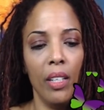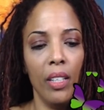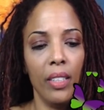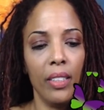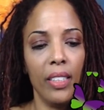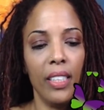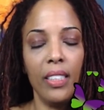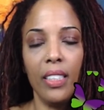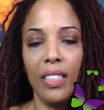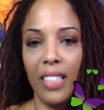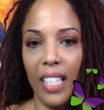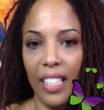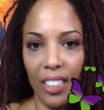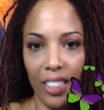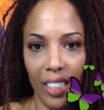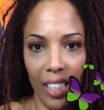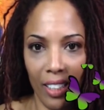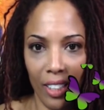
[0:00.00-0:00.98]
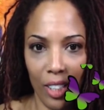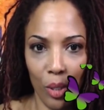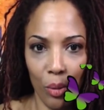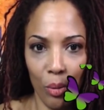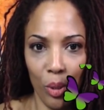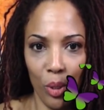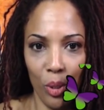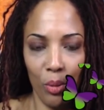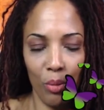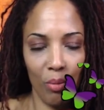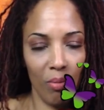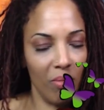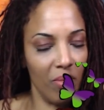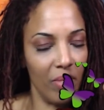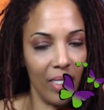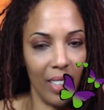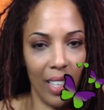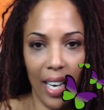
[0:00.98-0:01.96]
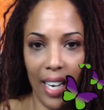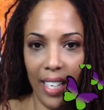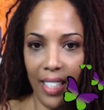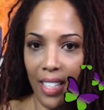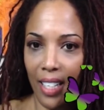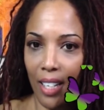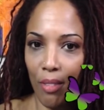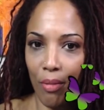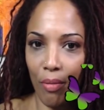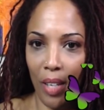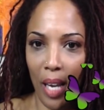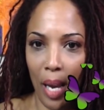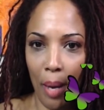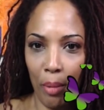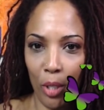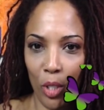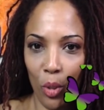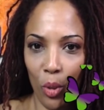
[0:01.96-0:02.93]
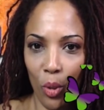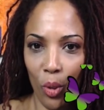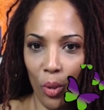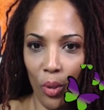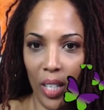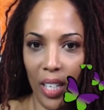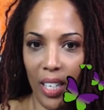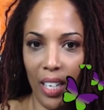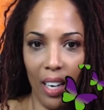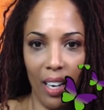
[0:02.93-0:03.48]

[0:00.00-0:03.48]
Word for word: This is angelica root. Anti-inflammatory,